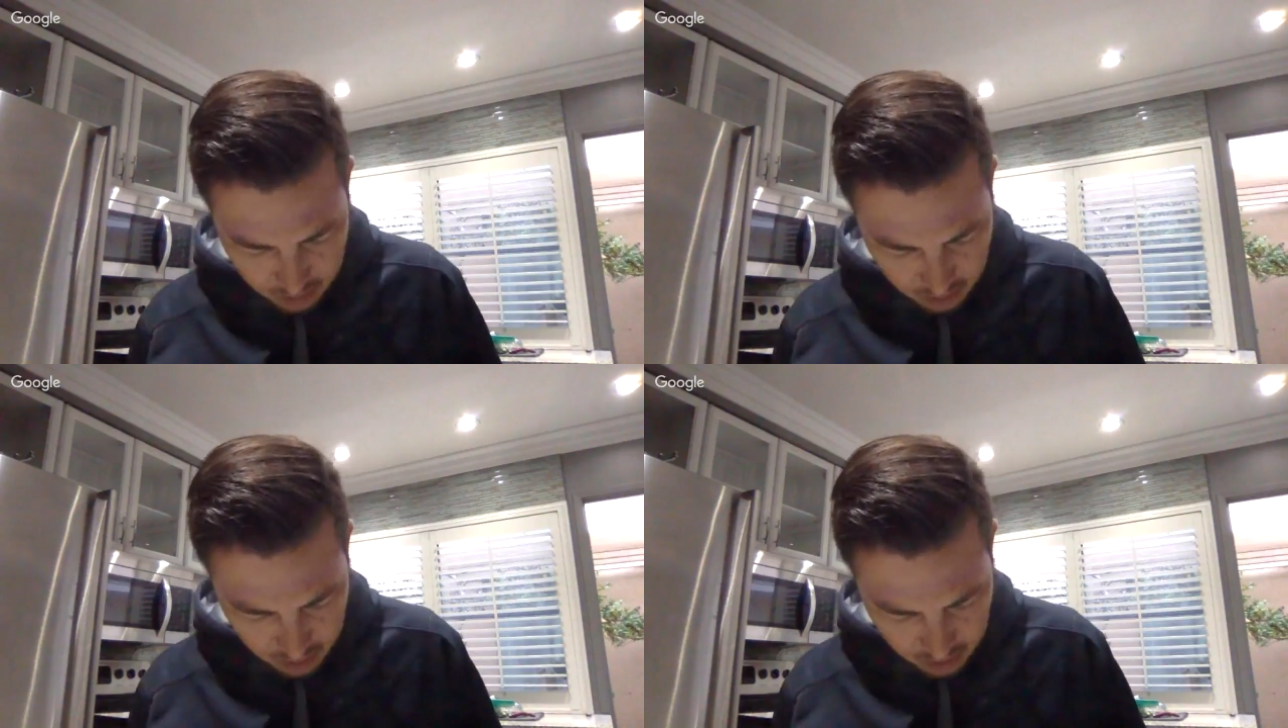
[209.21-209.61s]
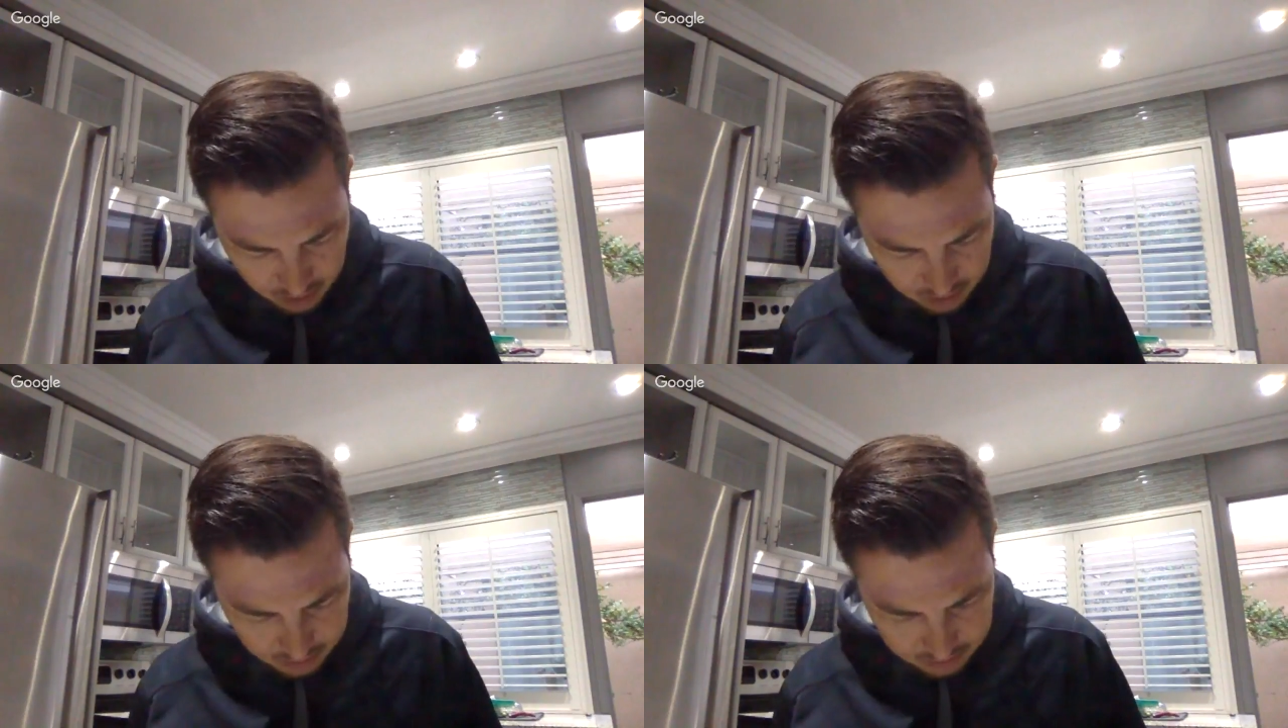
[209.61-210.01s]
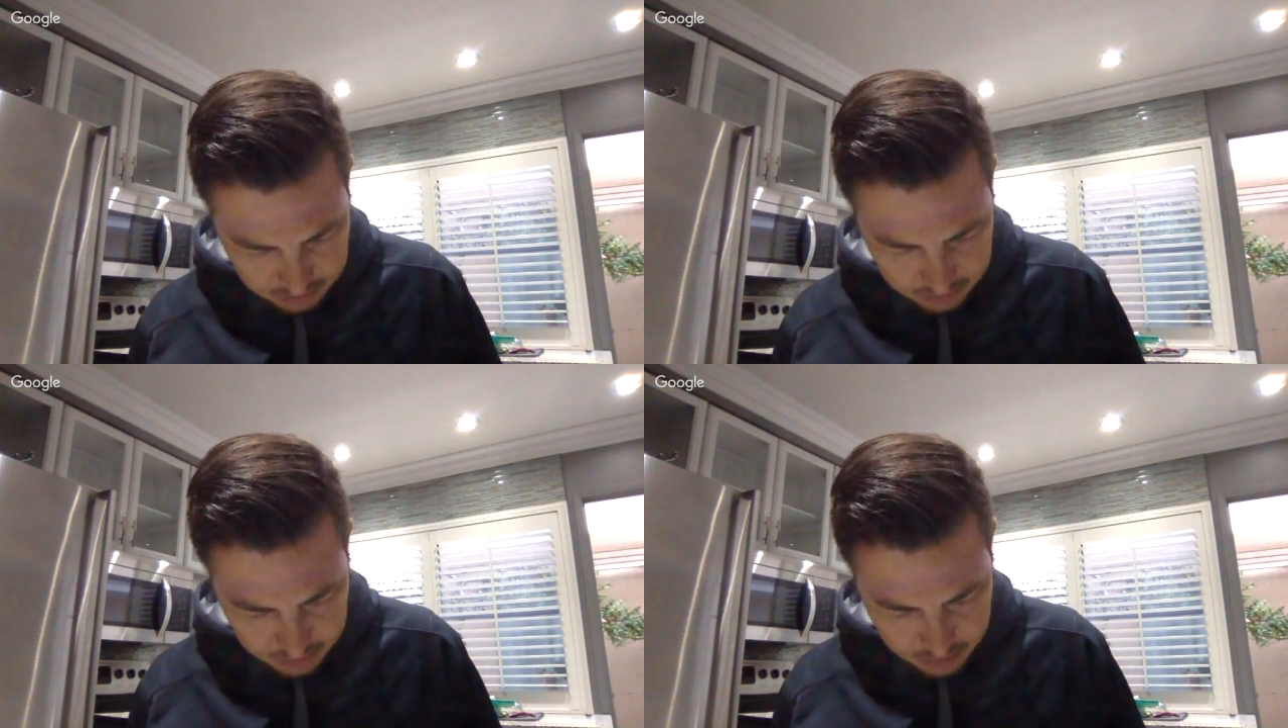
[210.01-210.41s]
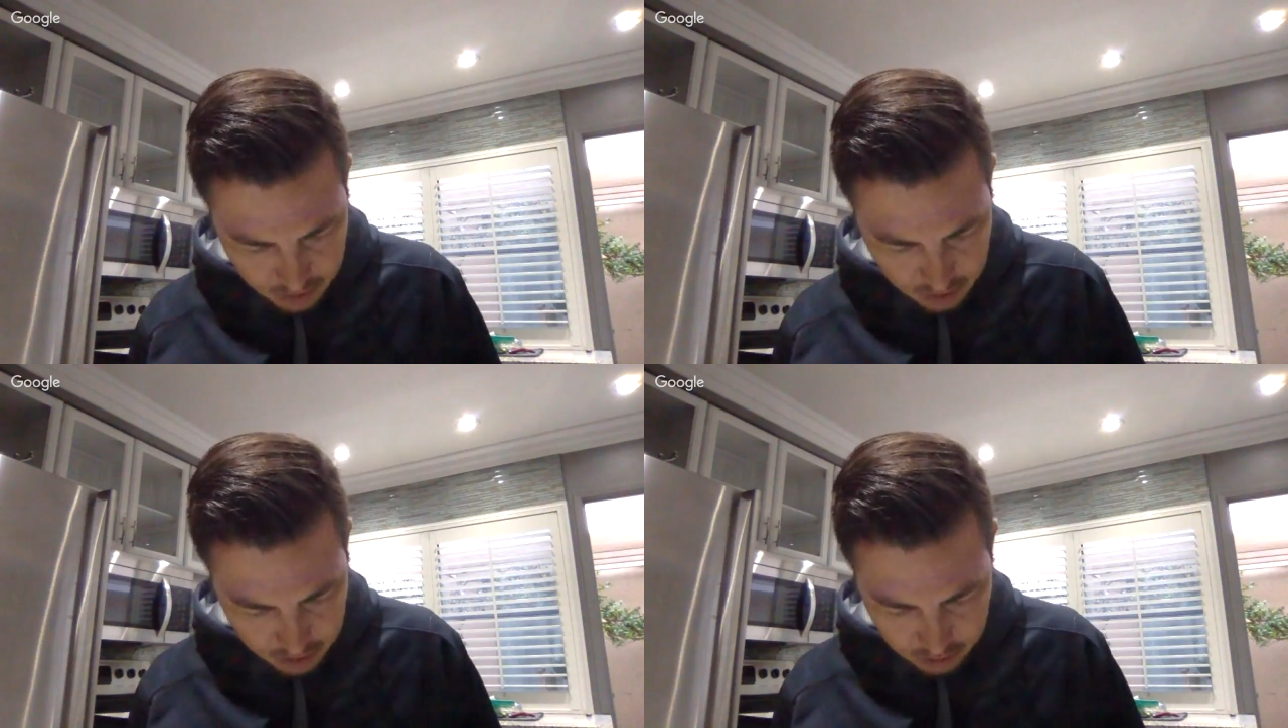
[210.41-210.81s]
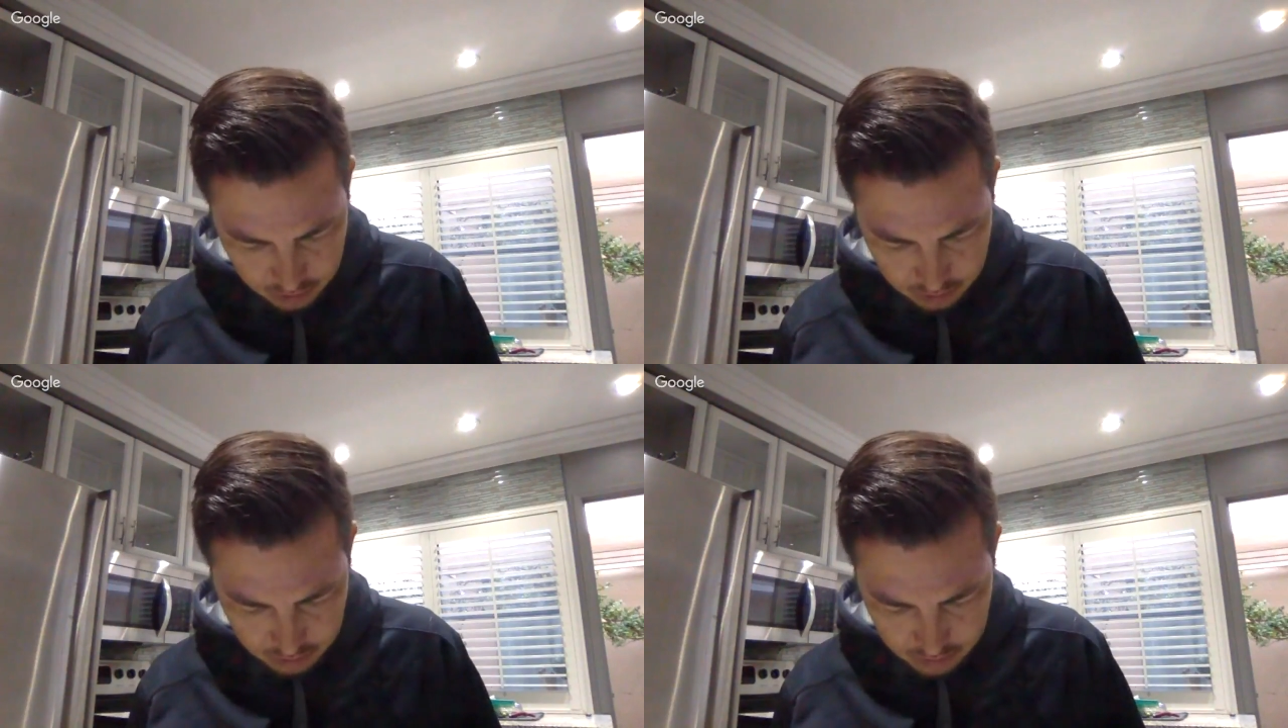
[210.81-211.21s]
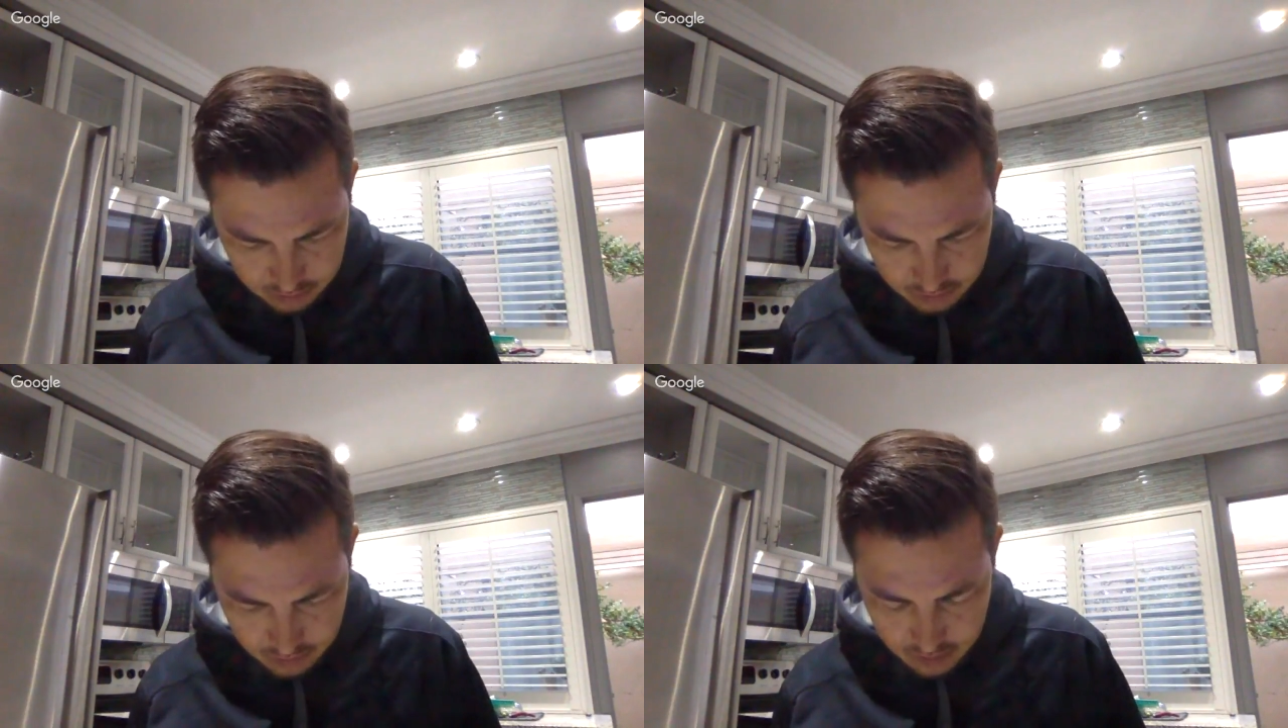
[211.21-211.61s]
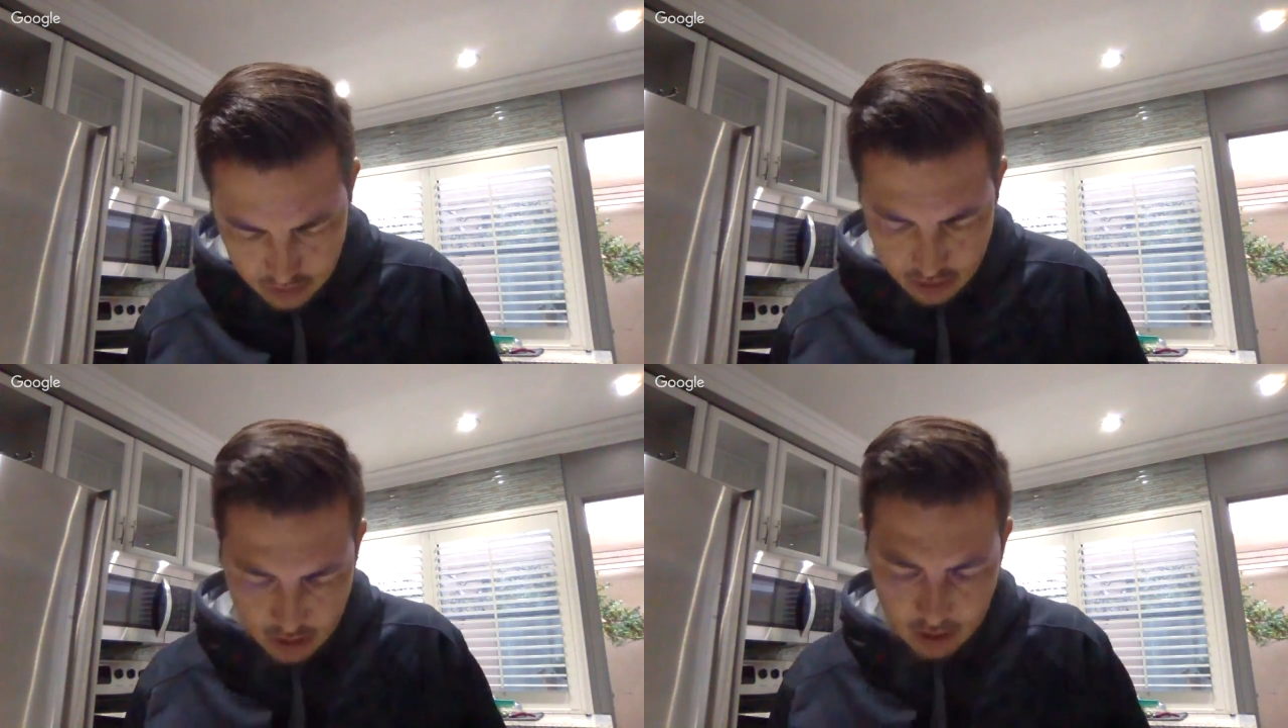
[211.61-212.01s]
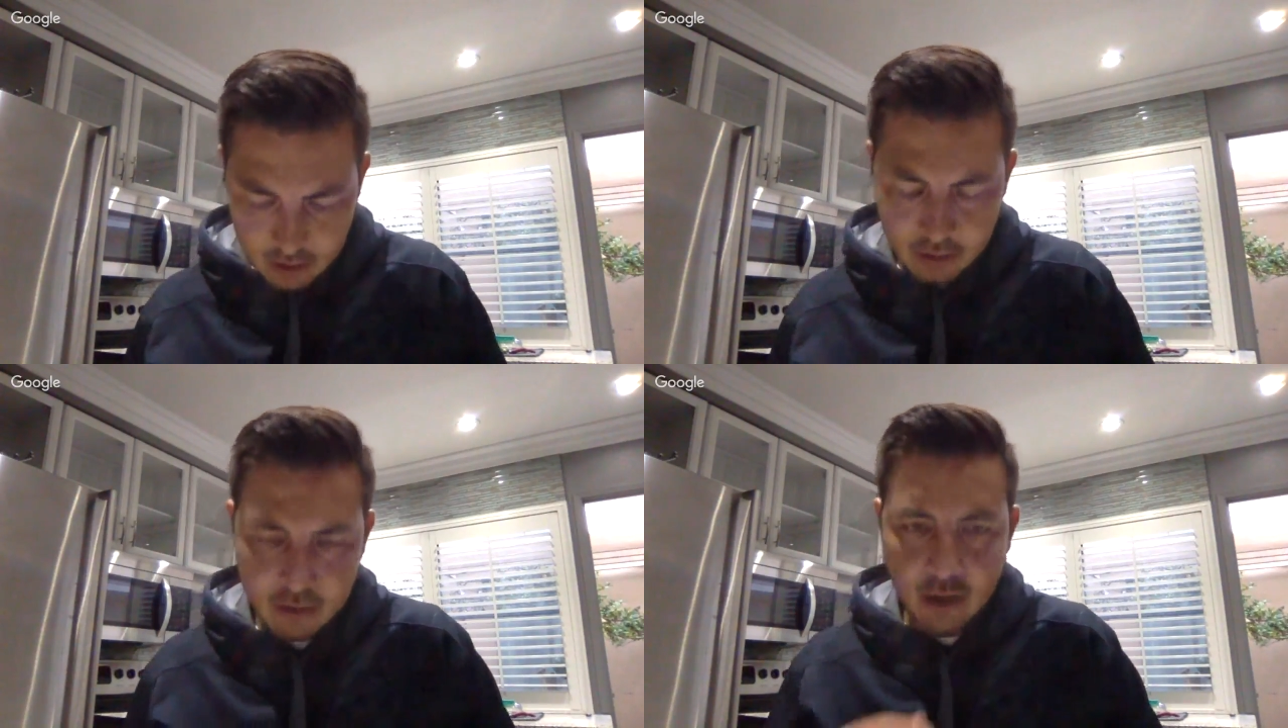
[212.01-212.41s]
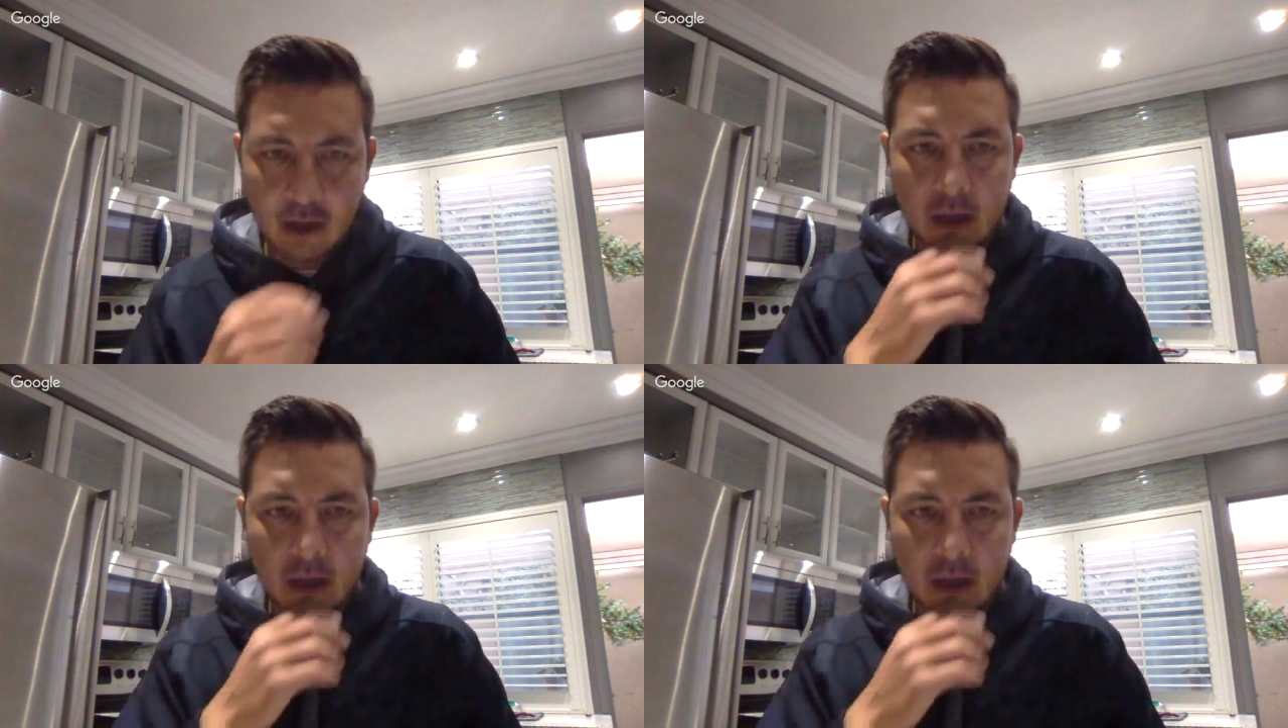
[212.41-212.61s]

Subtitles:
So I don't know,